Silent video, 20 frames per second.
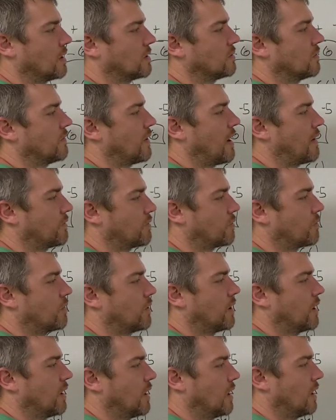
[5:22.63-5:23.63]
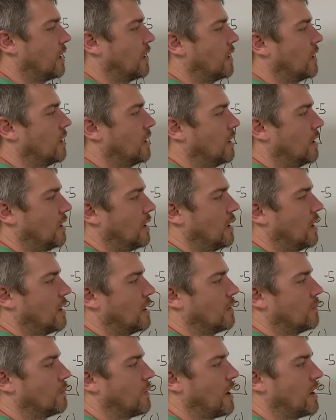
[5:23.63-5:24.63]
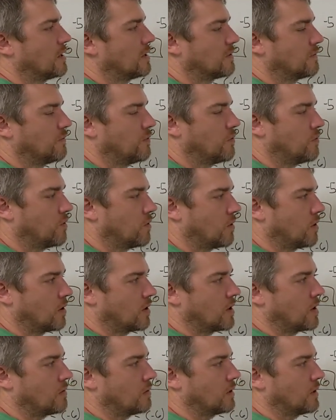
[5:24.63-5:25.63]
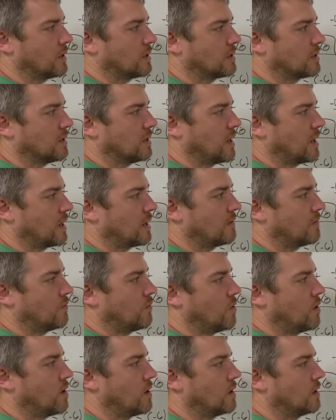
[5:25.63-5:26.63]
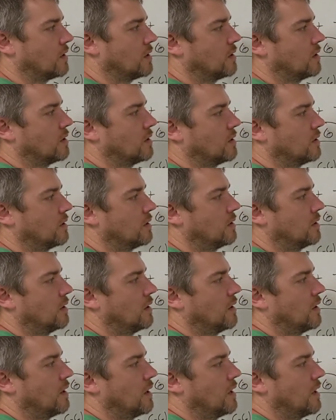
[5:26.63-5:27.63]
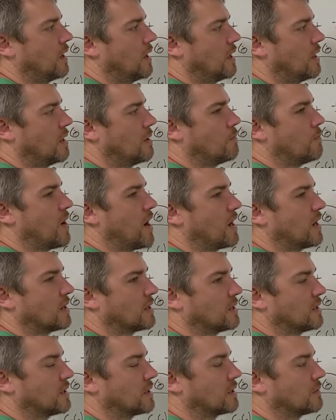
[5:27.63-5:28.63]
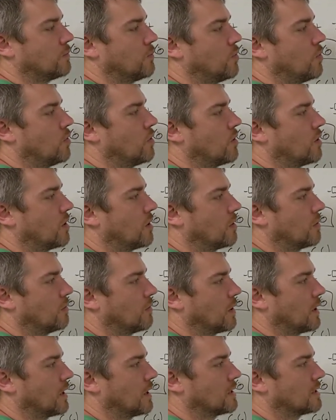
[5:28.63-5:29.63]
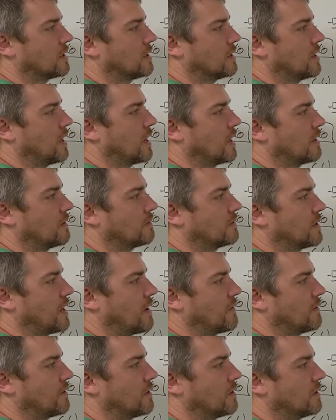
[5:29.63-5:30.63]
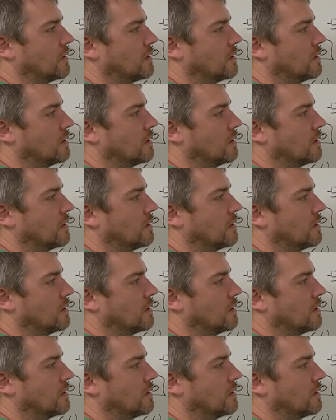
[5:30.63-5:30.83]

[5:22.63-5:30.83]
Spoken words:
So if I have 3 and then minus 4, that would get us to negative 1. And then minus 6 more would get us to negative 7.